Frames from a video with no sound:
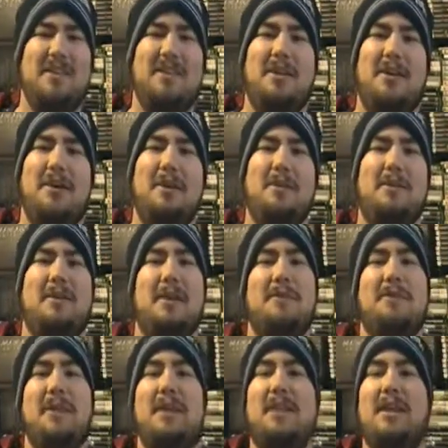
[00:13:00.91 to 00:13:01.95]
So
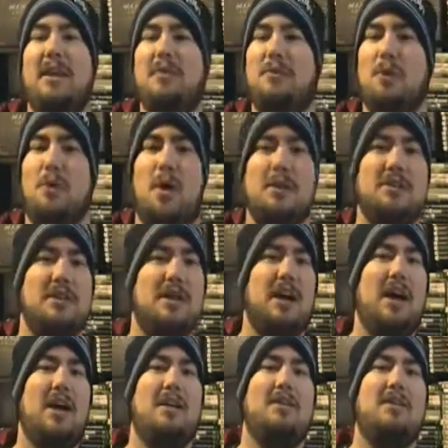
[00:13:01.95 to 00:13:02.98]
definitely, thanks for watching,
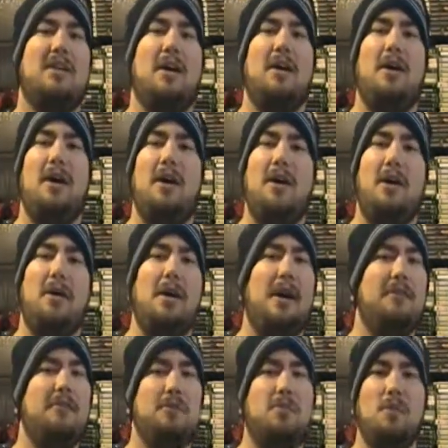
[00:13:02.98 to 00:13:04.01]
guys. I'll
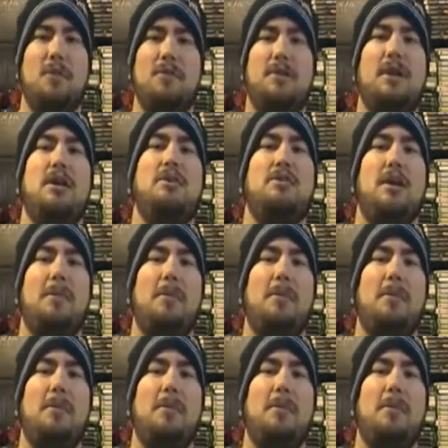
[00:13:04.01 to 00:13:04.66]
have some more videos